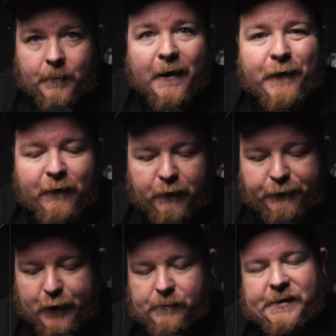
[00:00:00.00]
My favorite
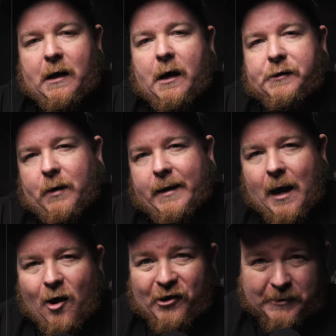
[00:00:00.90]
film stocks right
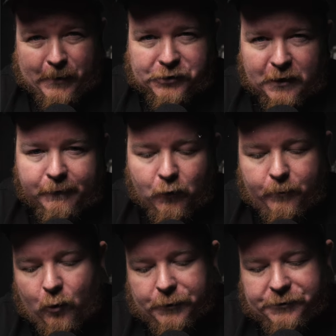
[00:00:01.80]
now, especially for
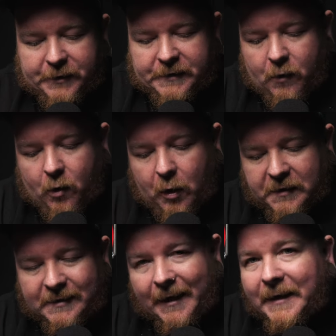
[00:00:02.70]
portraits, are
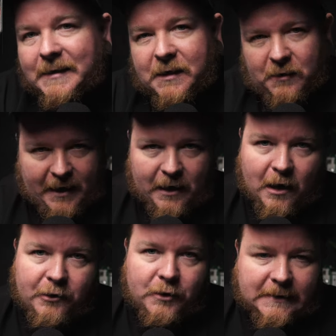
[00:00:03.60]
CineStill
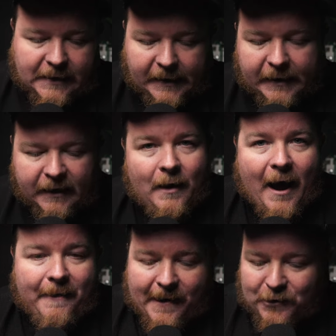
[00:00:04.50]
800T
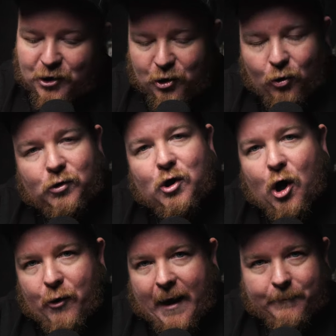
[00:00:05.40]
and then good old
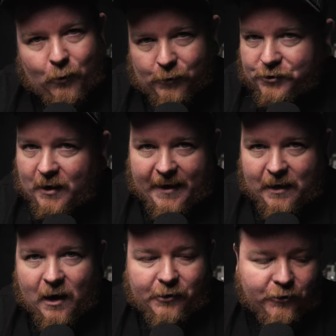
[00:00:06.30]
Kodak Portra
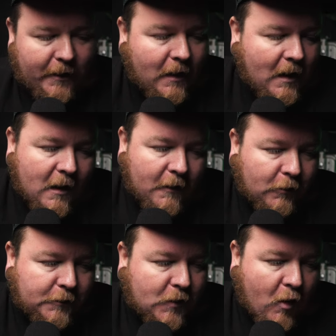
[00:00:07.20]
800.
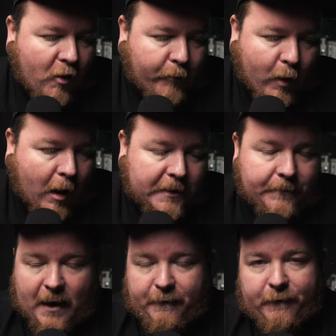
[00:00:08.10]
Those are probably
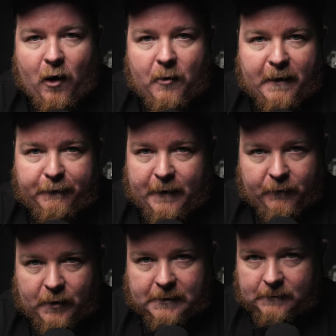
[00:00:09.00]
by far my
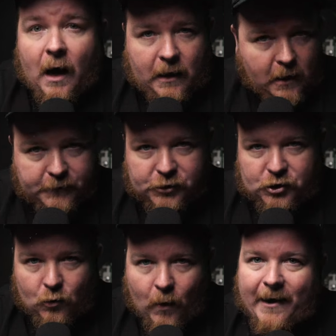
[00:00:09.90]
favorite. I love to
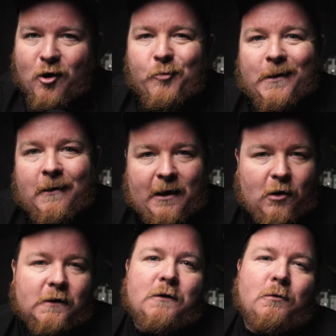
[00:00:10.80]
shoot wide open. I
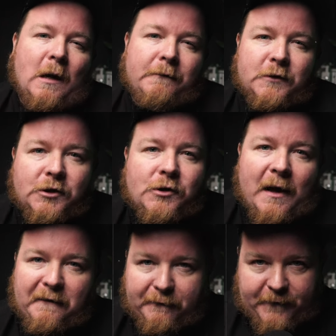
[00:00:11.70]
also love to
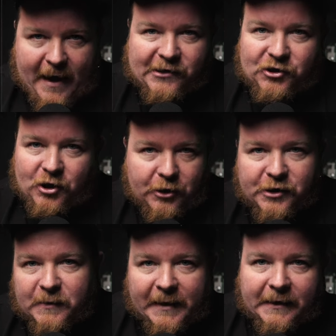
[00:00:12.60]
shoot at fast shutter
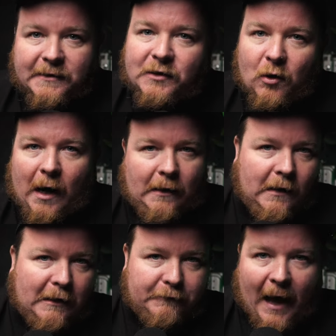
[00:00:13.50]
speeds, so I
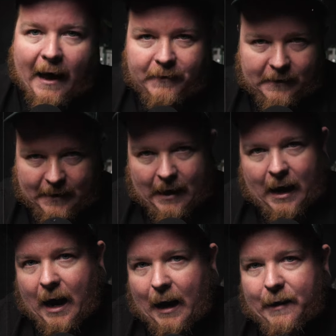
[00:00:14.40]
love having that
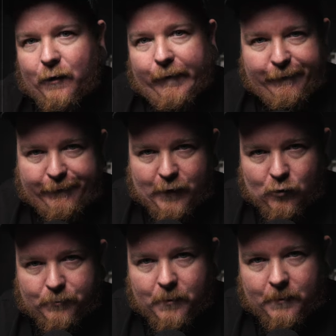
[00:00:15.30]
higher
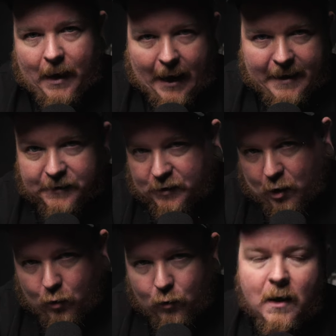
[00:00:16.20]
film
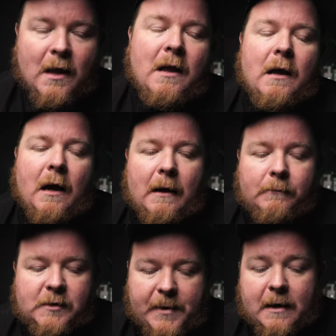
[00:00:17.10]
ISO
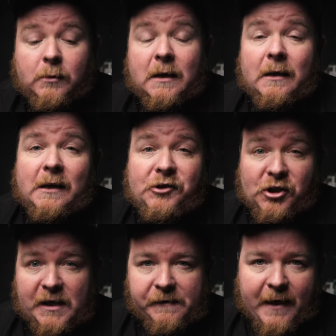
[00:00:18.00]
to be able to
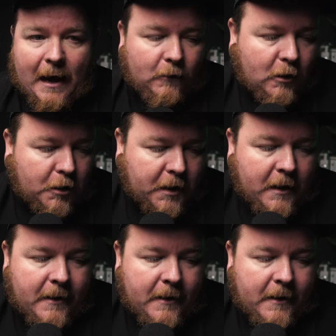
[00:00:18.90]
achieve that look.